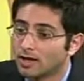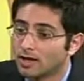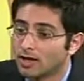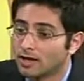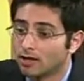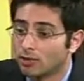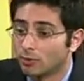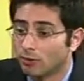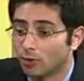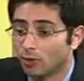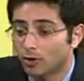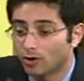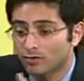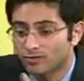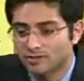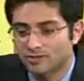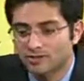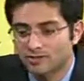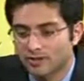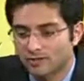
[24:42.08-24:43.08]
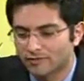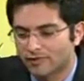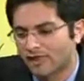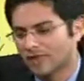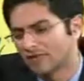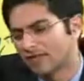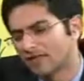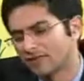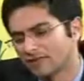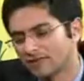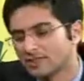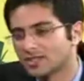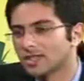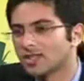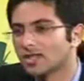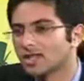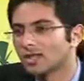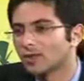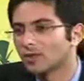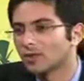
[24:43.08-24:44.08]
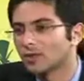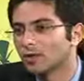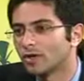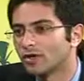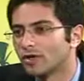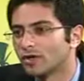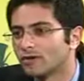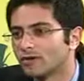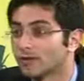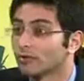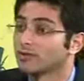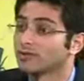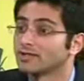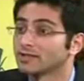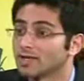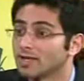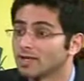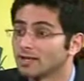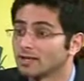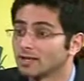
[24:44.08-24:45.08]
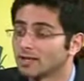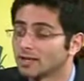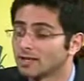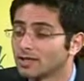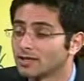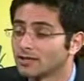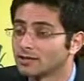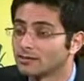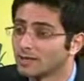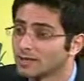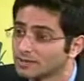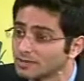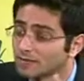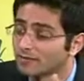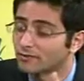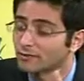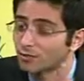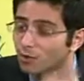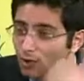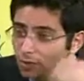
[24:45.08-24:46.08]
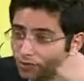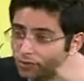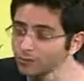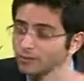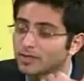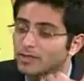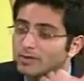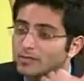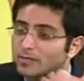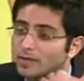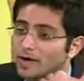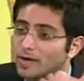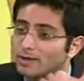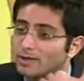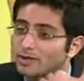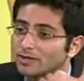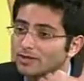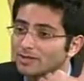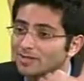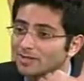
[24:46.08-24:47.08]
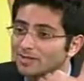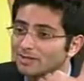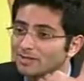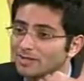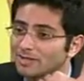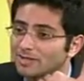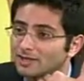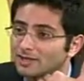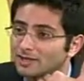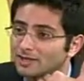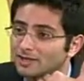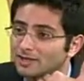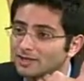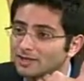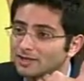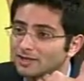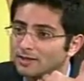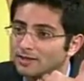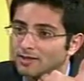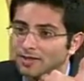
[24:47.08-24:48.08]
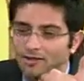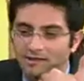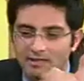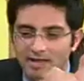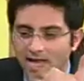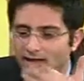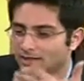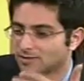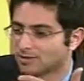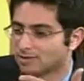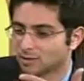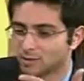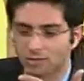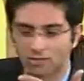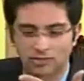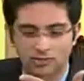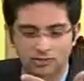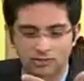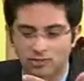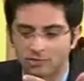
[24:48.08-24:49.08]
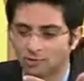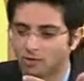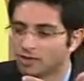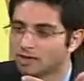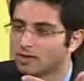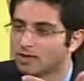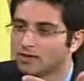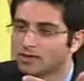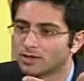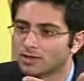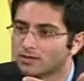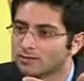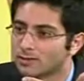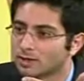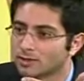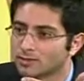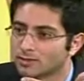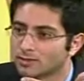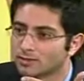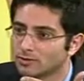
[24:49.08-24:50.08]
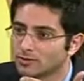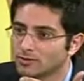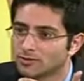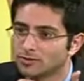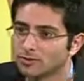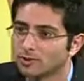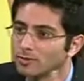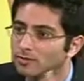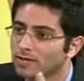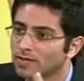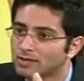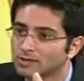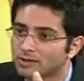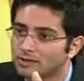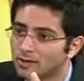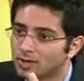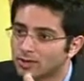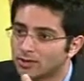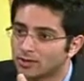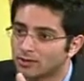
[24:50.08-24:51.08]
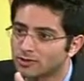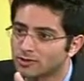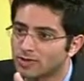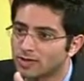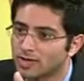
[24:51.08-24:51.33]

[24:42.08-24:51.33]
or of the idea of sticking with it for the sake of the kids, because after all, you've been imbibing the idea that dads don't contribute anything special to what makes a marriage.